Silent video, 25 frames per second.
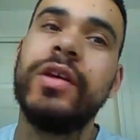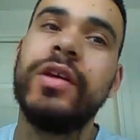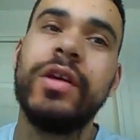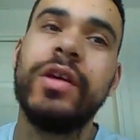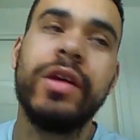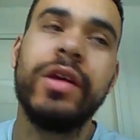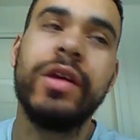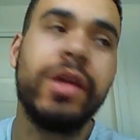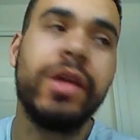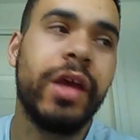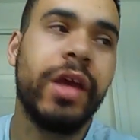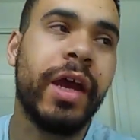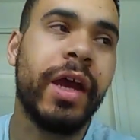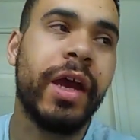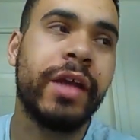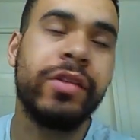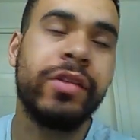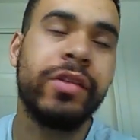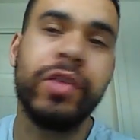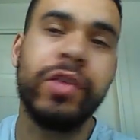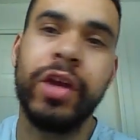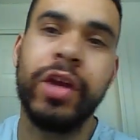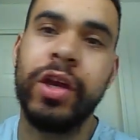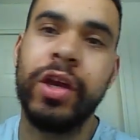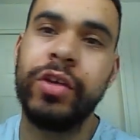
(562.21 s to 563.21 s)
And
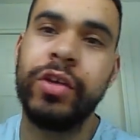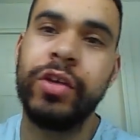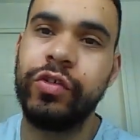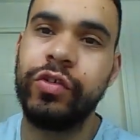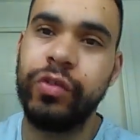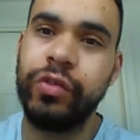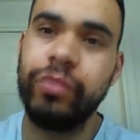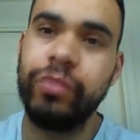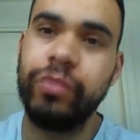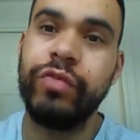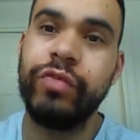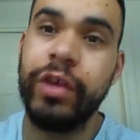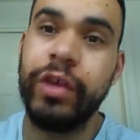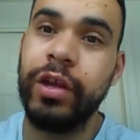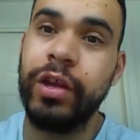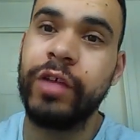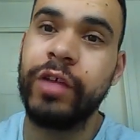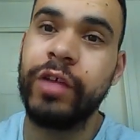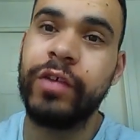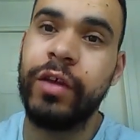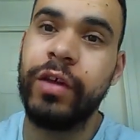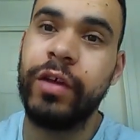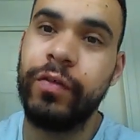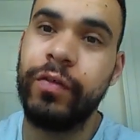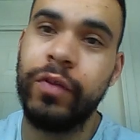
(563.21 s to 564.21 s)
you'll soon realise that.
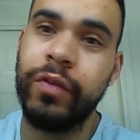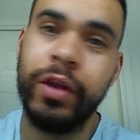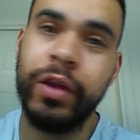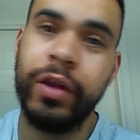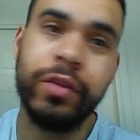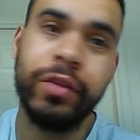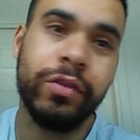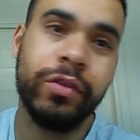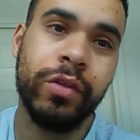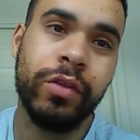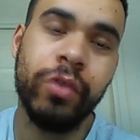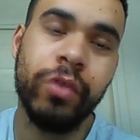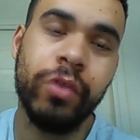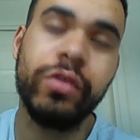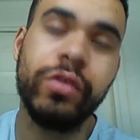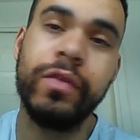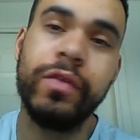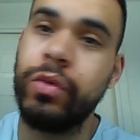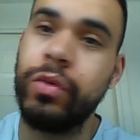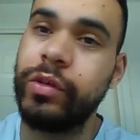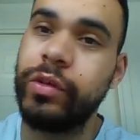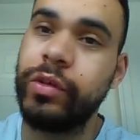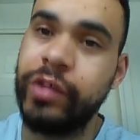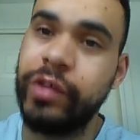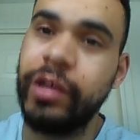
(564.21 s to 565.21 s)
For like those of you who are
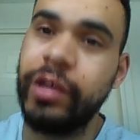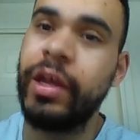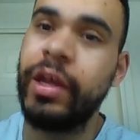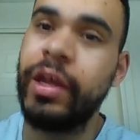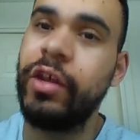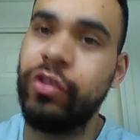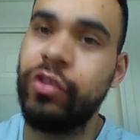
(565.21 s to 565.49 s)
teenagers,